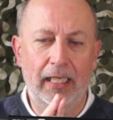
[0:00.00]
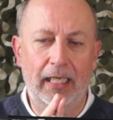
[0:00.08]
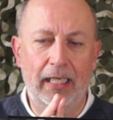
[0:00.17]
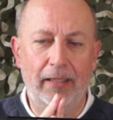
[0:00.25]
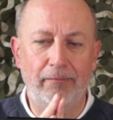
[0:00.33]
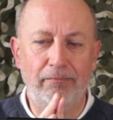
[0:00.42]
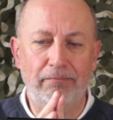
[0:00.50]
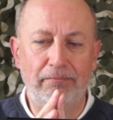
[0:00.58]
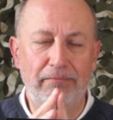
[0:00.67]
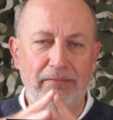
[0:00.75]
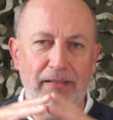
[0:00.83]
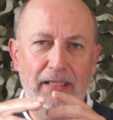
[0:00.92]

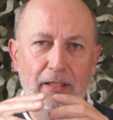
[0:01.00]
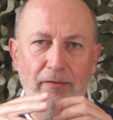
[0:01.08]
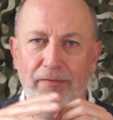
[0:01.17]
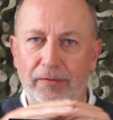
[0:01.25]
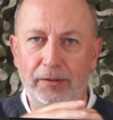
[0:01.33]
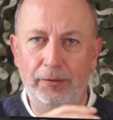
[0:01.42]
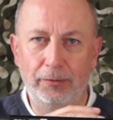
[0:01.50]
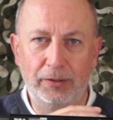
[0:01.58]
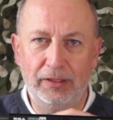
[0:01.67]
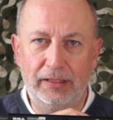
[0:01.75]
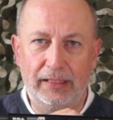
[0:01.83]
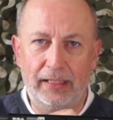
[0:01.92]
No
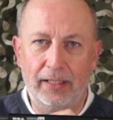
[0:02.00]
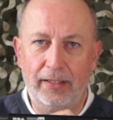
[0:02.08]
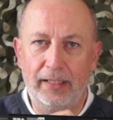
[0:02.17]
frills, you know,